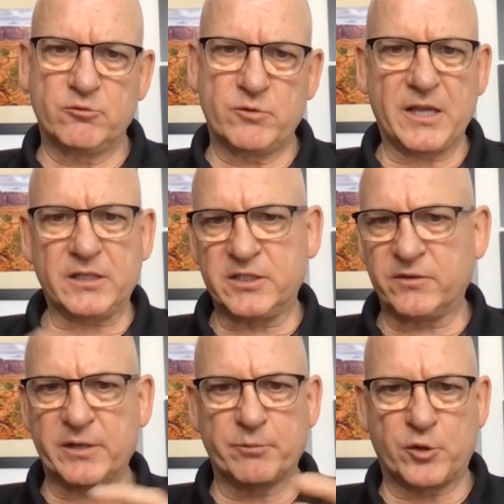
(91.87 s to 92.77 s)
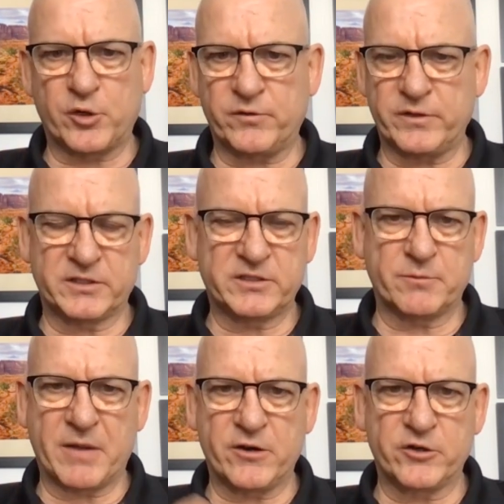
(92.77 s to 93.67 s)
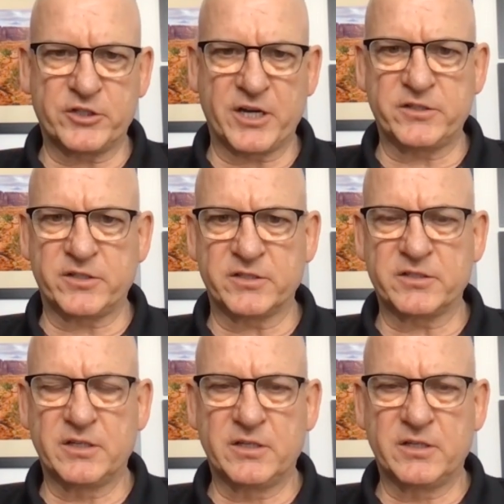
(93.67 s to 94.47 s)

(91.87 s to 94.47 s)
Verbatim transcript: relatively impervious to minor changes